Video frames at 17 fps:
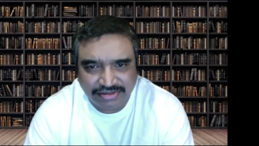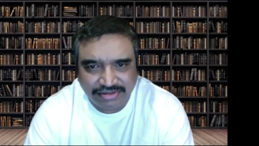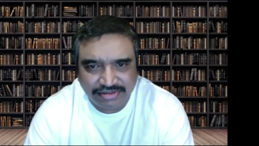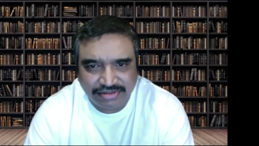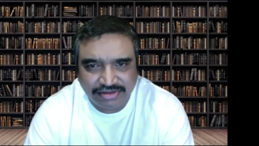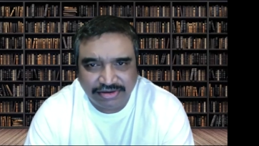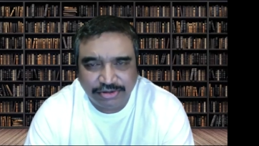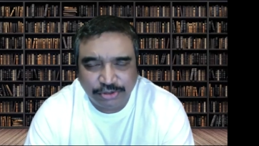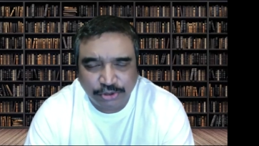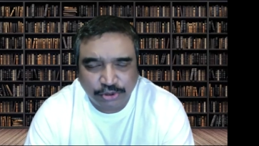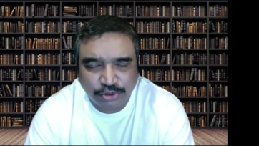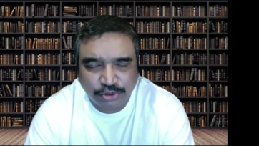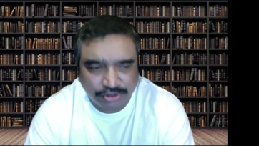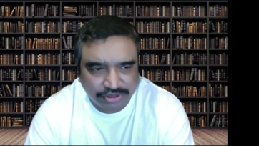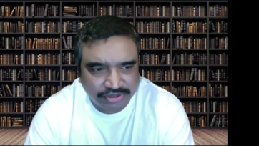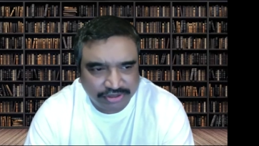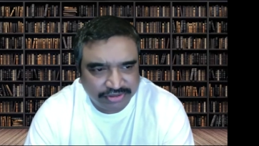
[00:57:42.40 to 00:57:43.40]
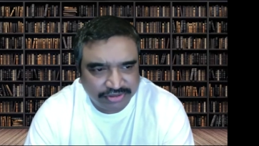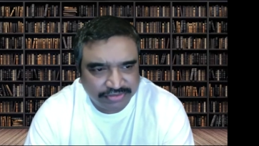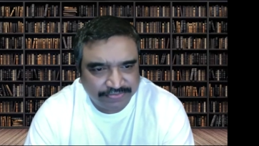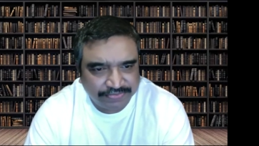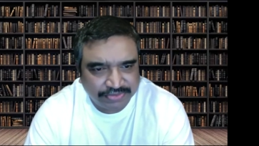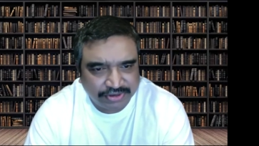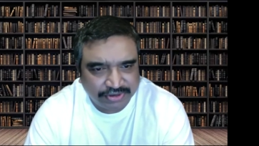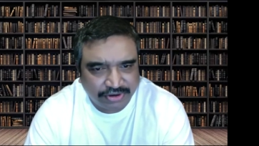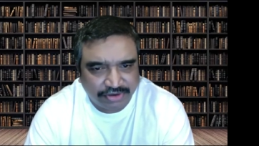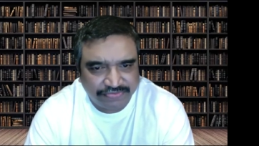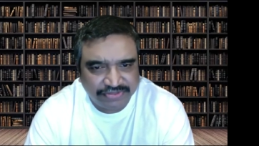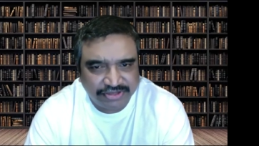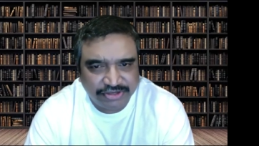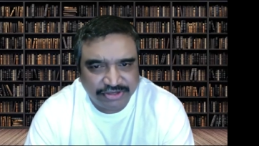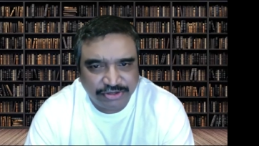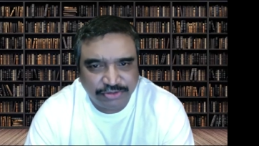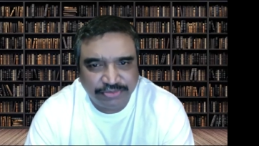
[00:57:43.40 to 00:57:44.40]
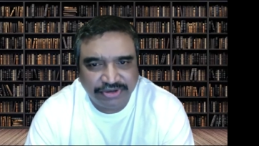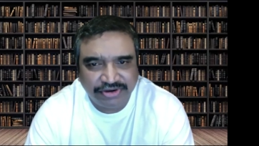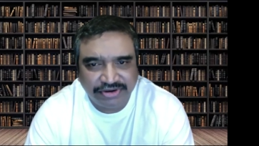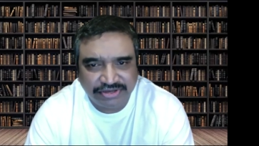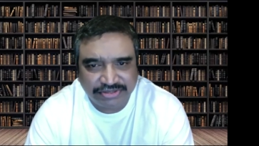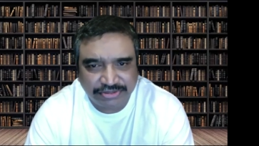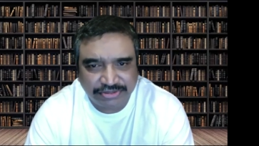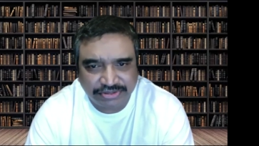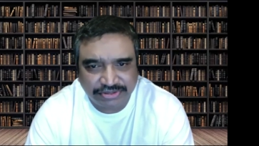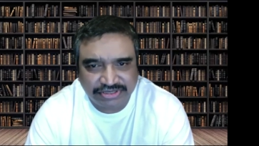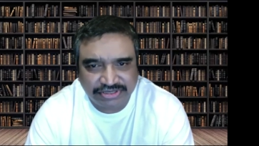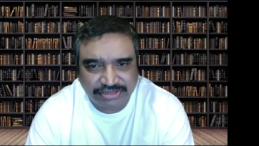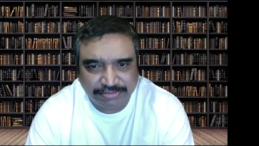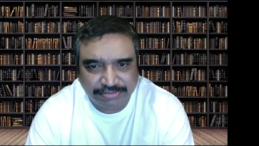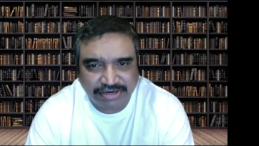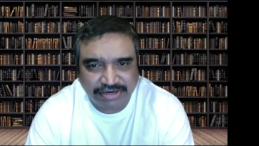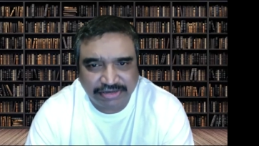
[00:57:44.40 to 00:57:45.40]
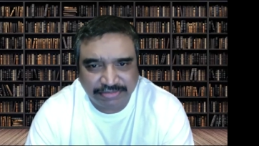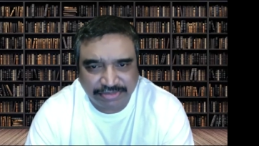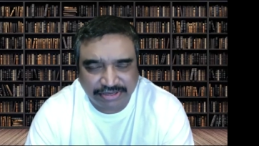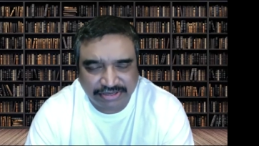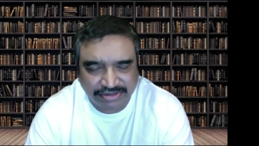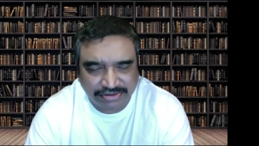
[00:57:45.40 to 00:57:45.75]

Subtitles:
the role of the human resource department,